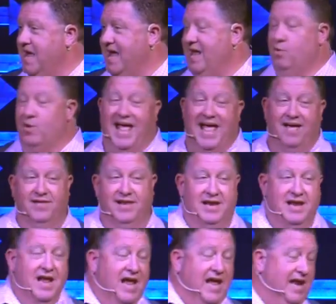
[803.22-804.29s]
I don't have any
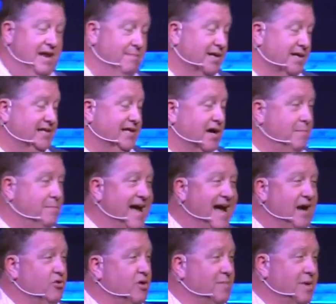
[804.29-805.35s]
military
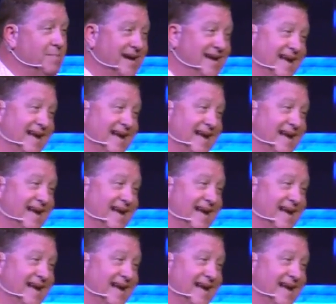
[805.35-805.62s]
background, but my